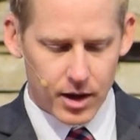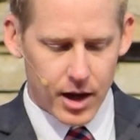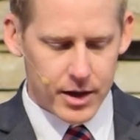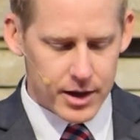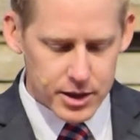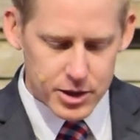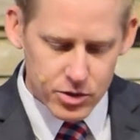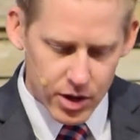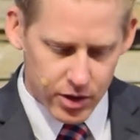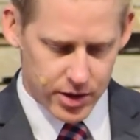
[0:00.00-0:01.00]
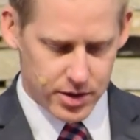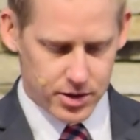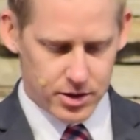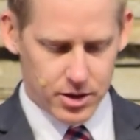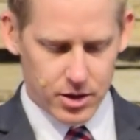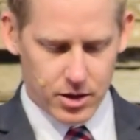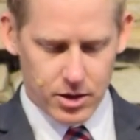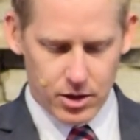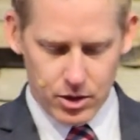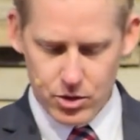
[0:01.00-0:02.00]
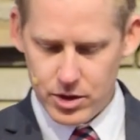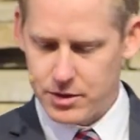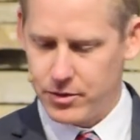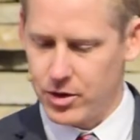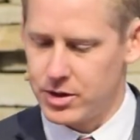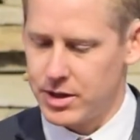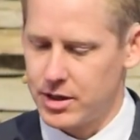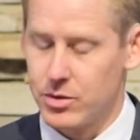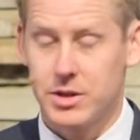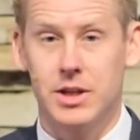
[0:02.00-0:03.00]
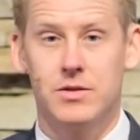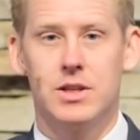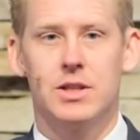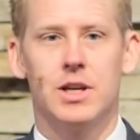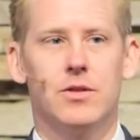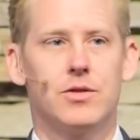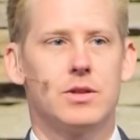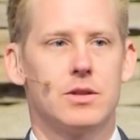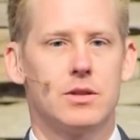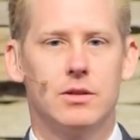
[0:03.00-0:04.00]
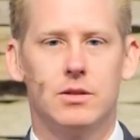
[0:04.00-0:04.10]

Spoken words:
And then did you notice who this verse says receives these gifts?